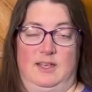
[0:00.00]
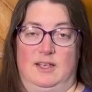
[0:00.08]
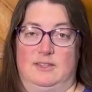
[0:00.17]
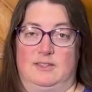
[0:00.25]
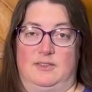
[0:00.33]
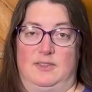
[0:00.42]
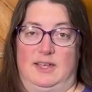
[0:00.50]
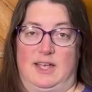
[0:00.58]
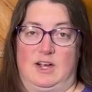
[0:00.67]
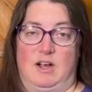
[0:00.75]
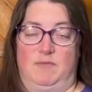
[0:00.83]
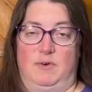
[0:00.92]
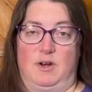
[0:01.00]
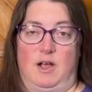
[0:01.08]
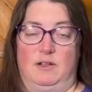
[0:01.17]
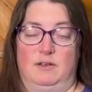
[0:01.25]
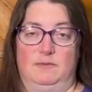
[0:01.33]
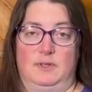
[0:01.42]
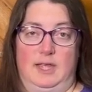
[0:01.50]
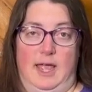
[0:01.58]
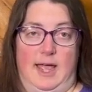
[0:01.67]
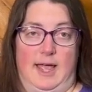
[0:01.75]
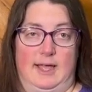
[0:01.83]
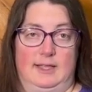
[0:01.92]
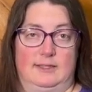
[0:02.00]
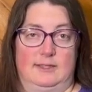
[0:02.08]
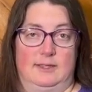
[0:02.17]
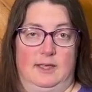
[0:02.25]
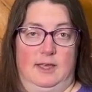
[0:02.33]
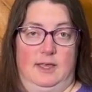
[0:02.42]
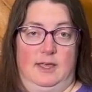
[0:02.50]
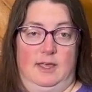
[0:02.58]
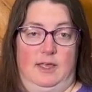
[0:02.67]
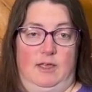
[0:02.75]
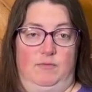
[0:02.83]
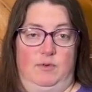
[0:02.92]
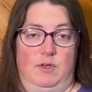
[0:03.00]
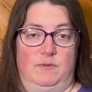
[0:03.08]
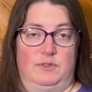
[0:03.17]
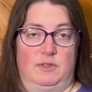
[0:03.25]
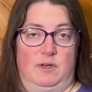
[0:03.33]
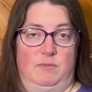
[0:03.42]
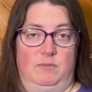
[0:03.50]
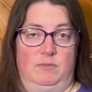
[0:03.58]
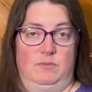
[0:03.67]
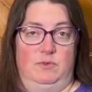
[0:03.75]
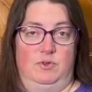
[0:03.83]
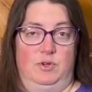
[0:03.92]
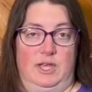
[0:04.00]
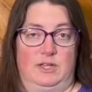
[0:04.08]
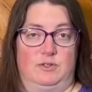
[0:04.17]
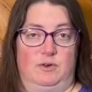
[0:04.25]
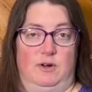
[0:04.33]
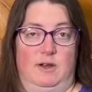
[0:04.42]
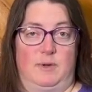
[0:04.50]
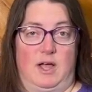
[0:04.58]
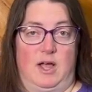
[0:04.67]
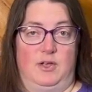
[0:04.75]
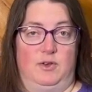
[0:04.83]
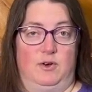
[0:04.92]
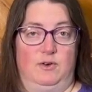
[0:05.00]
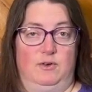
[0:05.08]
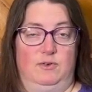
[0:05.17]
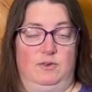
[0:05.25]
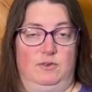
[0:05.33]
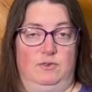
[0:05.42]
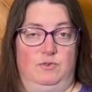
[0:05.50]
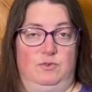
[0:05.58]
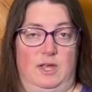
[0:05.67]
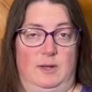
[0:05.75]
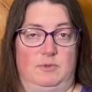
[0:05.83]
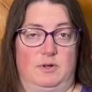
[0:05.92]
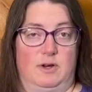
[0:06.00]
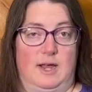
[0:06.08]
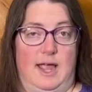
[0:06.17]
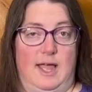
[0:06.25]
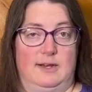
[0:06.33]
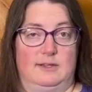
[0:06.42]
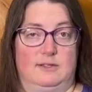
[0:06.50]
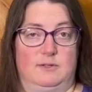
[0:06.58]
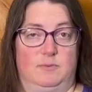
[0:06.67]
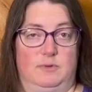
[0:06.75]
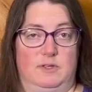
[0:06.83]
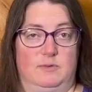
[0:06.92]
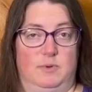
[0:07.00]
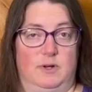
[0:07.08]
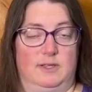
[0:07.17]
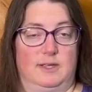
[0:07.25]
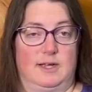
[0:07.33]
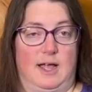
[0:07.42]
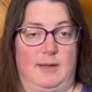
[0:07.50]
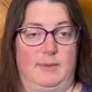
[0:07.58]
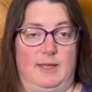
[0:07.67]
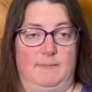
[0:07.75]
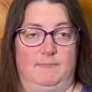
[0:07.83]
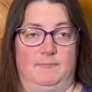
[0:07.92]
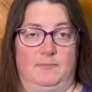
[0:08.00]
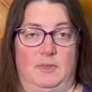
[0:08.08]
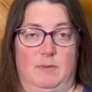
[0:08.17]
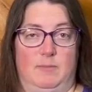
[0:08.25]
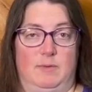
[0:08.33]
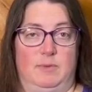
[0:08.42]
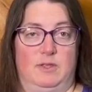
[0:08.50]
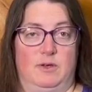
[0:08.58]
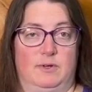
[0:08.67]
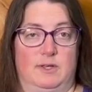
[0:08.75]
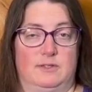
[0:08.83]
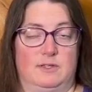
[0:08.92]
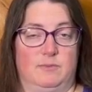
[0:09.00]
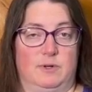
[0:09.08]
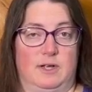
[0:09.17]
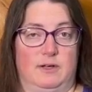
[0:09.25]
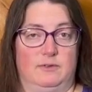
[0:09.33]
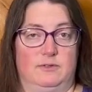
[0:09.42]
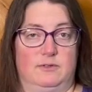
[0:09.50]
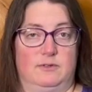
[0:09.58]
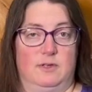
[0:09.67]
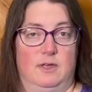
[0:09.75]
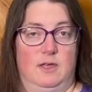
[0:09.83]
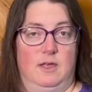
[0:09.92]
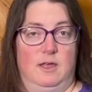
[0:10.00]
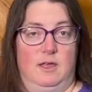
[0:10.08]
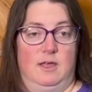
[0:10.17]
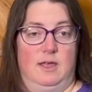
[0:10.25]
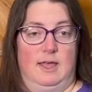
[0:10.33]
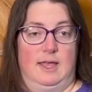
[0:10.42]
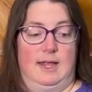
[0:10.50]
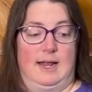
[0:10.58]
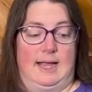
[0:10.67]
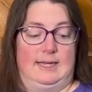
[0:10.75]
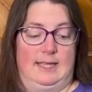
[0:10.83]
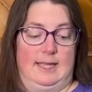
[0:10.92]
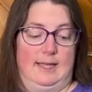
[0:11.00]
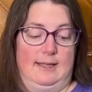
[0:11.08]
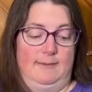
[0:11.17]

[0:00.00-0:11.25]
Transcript: So I think I covered all of the cats. If you have some unique story about how you named your cat, just please put it in the comment. Maybe that would give someone else an idea.